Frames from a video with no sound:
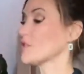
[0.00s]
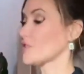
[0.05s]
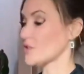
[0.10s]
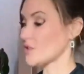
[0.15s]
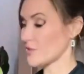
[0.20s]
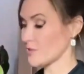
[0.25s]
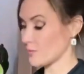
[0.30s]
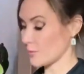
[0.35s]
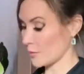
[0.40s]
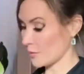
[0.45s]

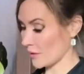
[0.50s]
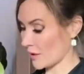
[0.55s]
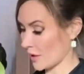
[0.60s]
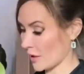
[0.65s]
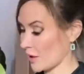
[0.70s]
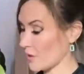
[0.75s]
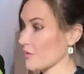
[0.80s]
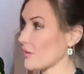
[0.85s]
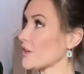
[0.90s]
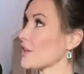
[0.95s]
Tetrasperma
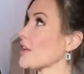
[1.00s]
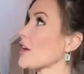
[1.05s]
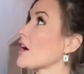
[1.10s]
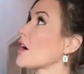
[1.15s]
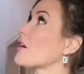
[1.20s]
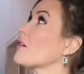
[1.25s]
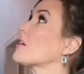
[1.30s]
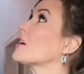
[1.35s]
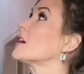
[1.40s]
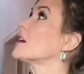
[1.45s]
care
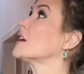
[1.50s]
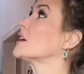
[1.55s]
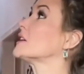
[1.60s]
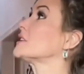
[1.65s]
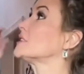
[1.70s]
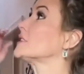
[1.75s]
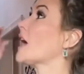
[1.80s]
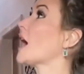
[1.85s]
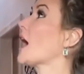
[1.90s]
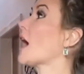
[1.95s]
video?
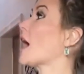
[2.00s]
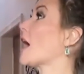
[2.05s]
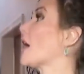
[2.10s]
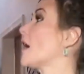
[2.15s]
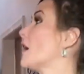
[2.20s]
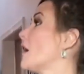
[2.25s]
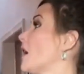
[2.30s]
Yeah.